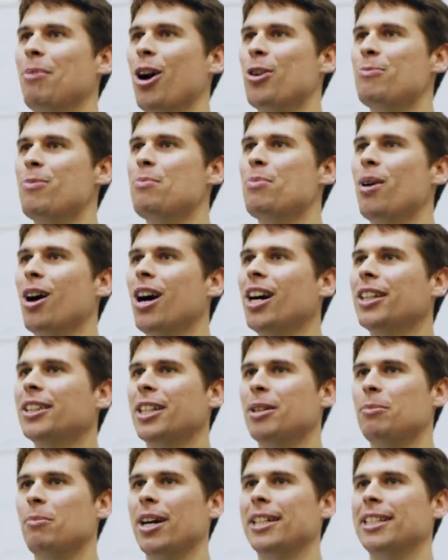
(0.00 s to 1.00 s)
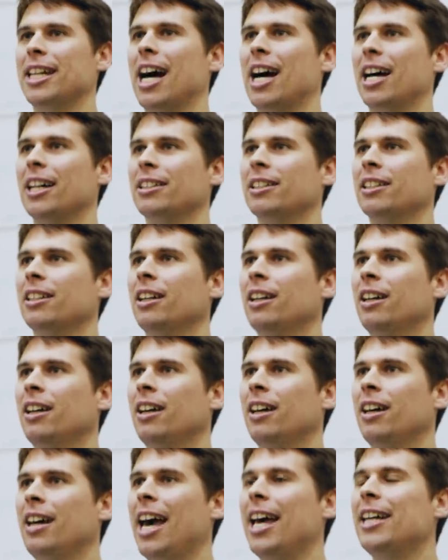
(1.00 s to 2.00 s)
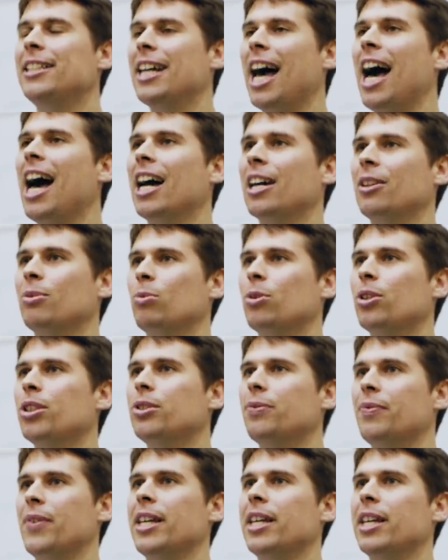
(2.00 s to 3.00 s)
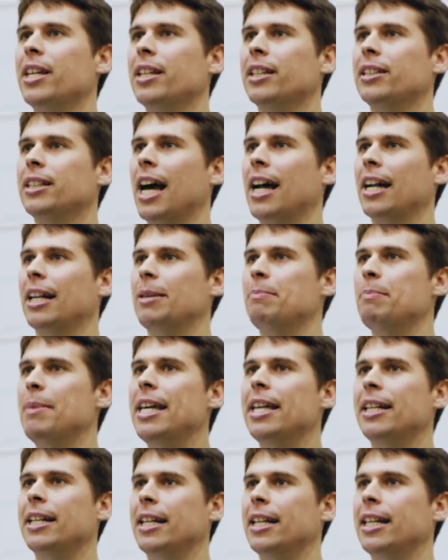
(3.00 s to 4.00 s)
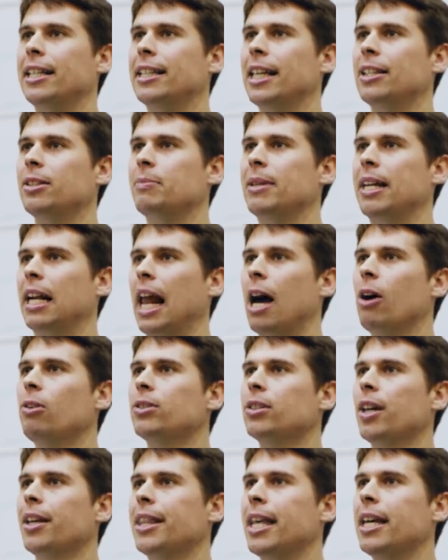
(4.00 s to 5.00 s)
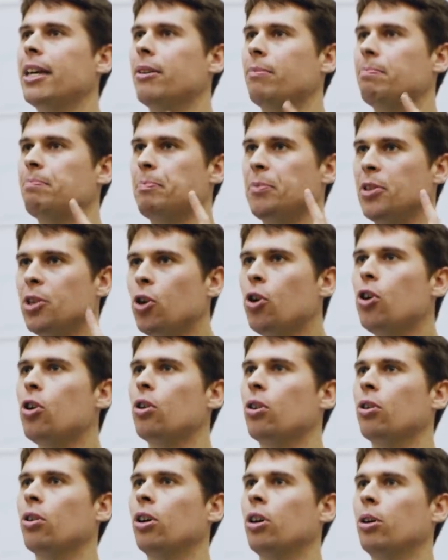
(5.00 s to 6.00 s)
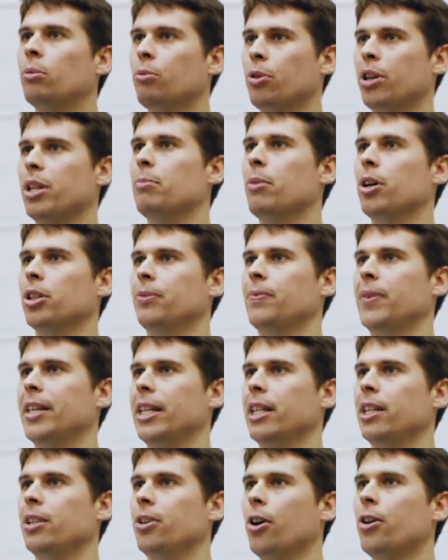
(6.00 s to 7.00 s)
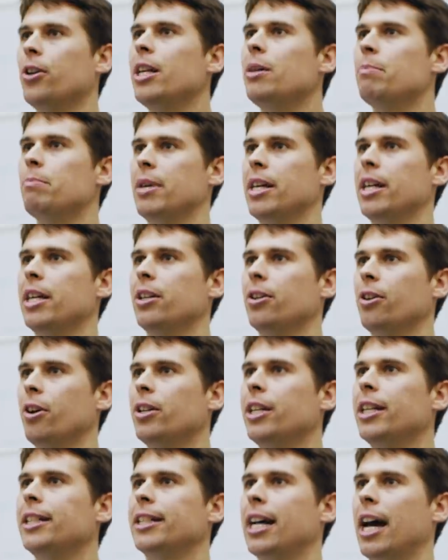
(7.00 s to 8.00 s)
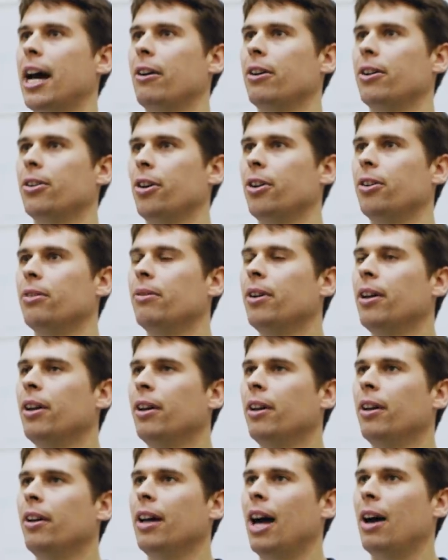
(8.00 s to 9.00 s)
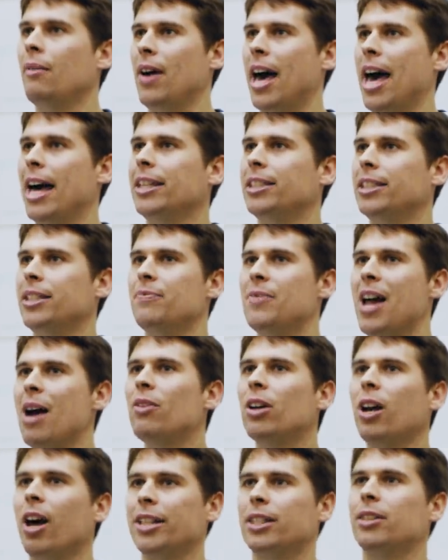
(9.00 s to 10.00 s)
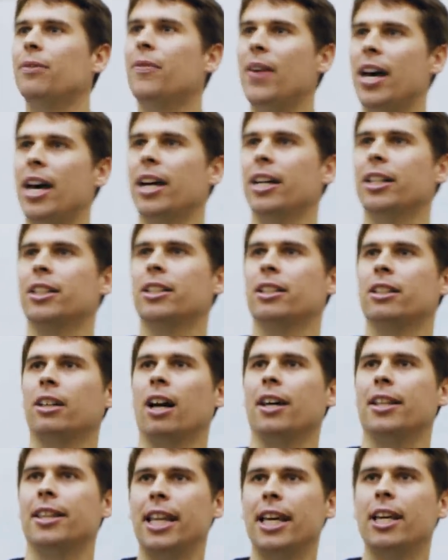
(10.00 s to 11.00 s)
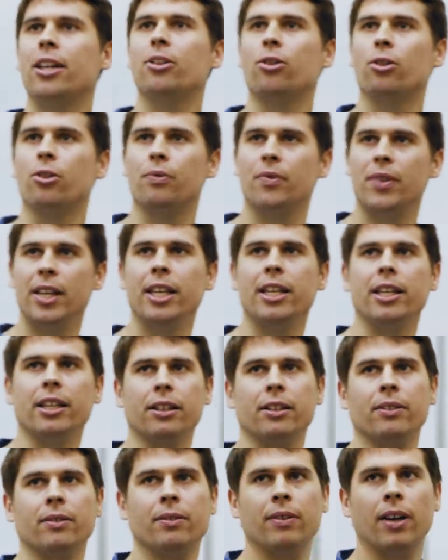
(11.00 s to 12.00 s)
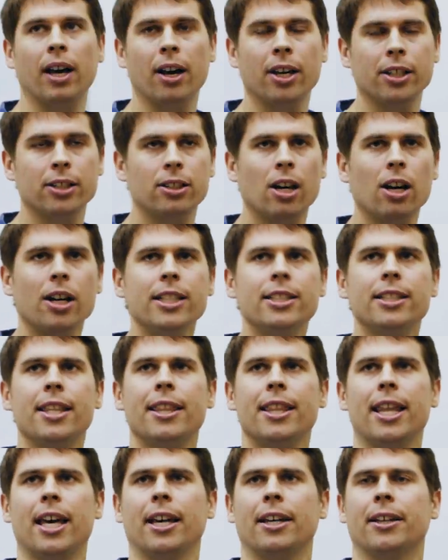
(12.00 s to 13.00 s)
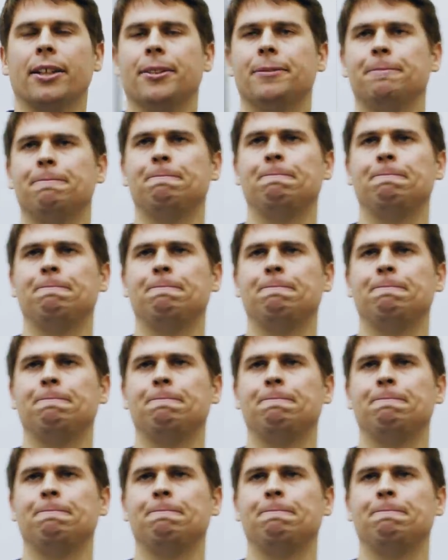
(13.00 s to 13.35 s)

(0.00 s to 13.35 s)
but I remember asking my dad, hey dad, what does vegan exactly mean? And he said to me, Klaus, I think you're pretty much vegan. You don't eat meat, you don't eat dairy, you don't have eggs, you've never liked fish. I think you're a vegan. And I started to think,